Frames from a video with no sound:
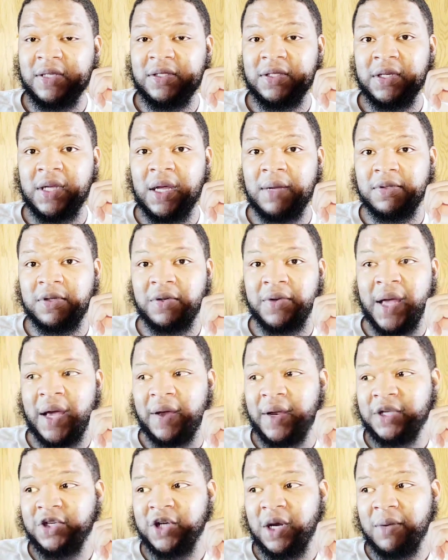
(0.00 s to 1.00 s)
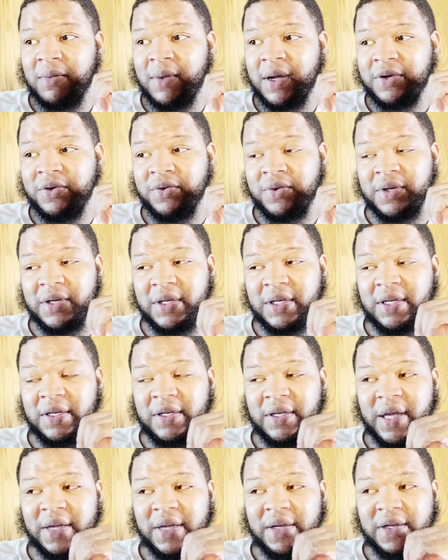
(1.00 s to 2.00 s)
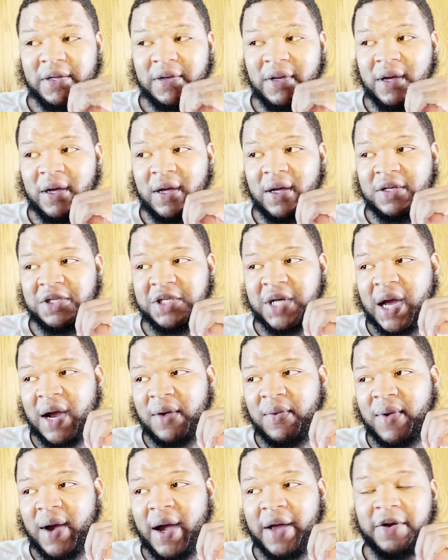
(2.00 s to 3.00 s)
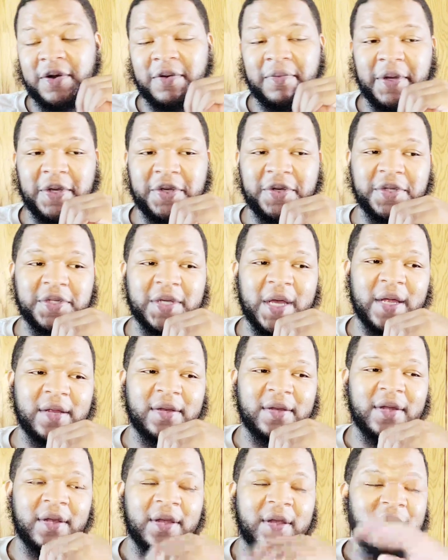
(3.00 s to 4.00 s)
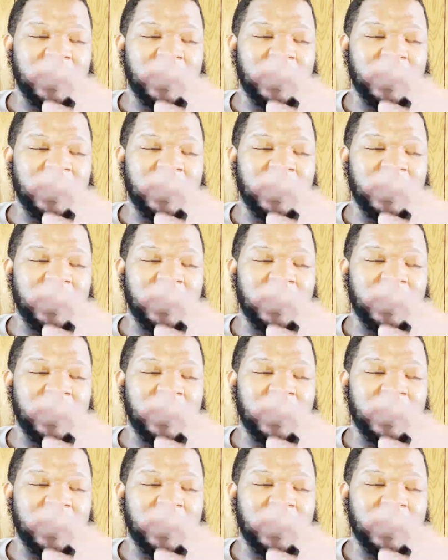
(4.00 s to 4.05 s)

messed it up. So now they talking about doing the, uh, John Ryder, Demetrius John,